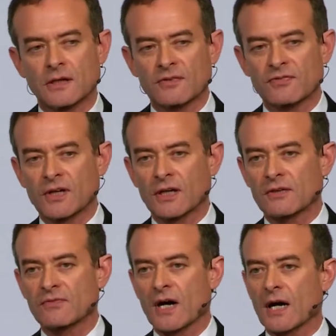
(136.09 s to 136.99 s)
I
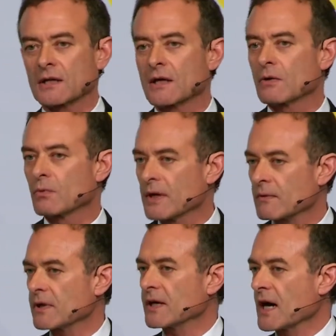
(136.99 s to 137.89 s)
think, that we
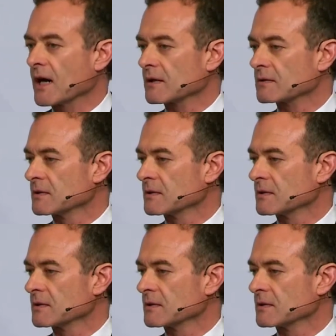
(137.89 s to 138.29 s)
were not,